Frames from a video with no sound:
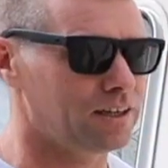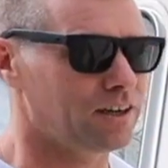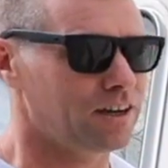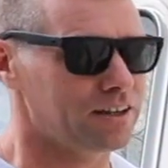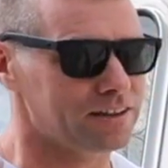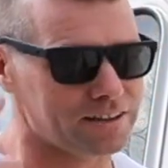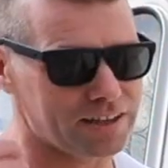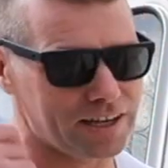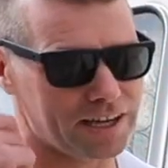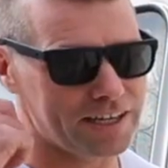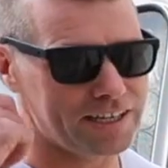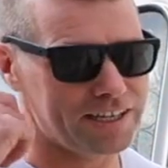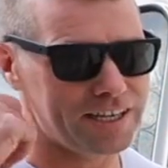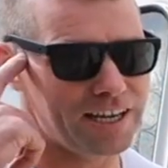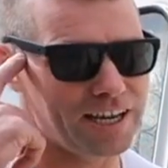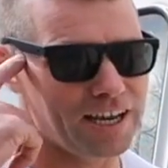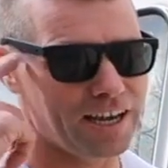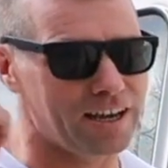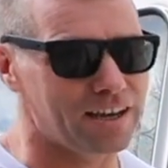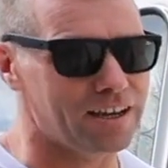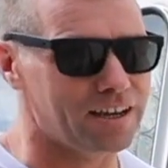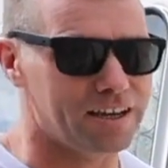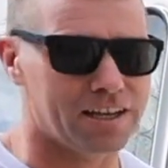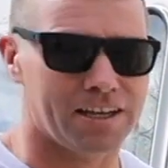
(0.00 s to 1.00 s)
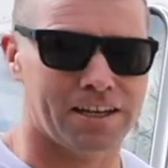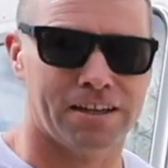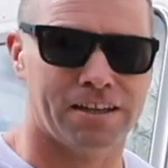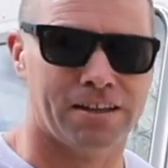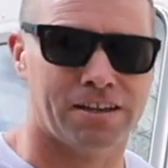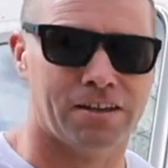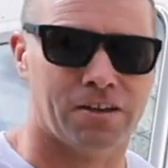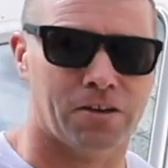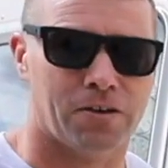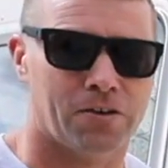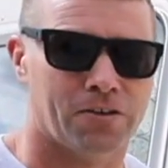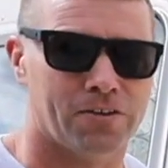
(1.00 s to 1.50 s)
got the idea
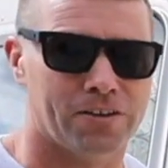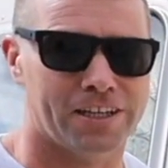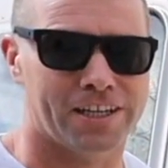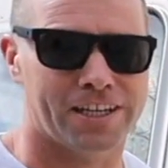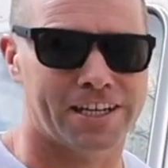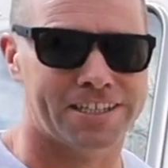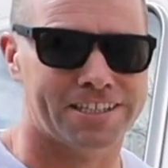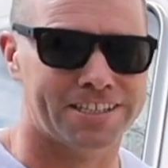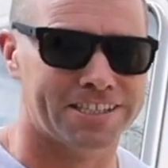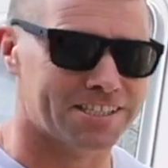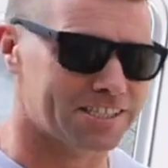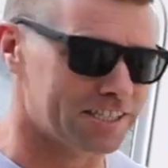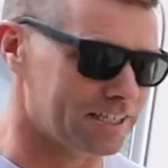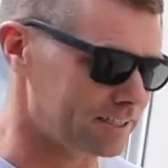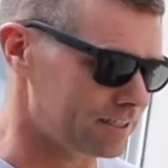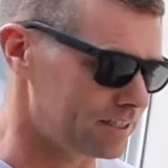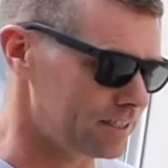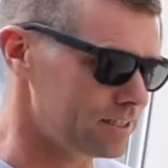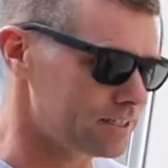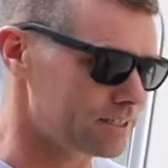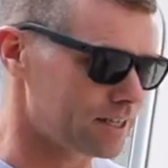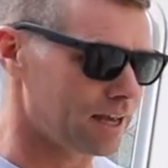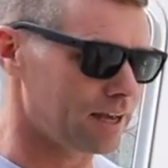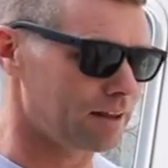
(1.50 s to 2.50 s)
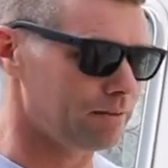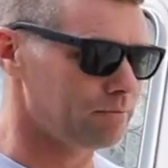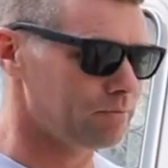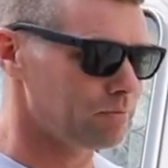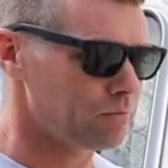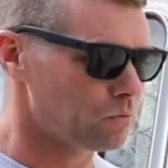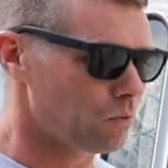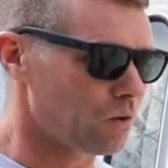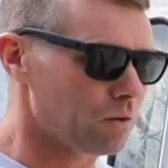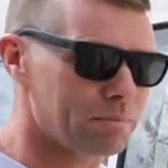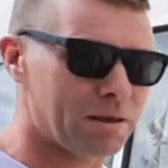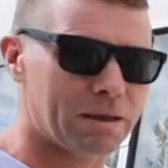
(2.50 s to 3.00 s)
in the early 1960s that,
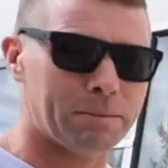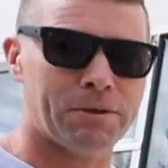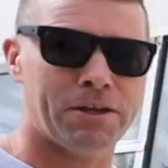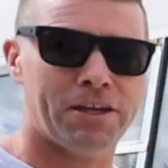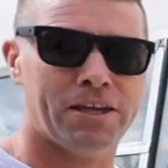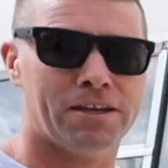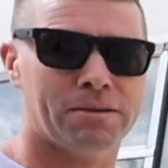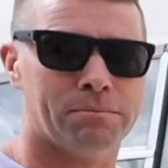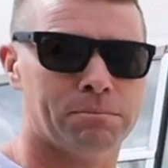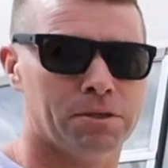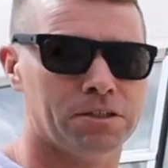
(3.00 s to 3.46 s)
well, maybe he can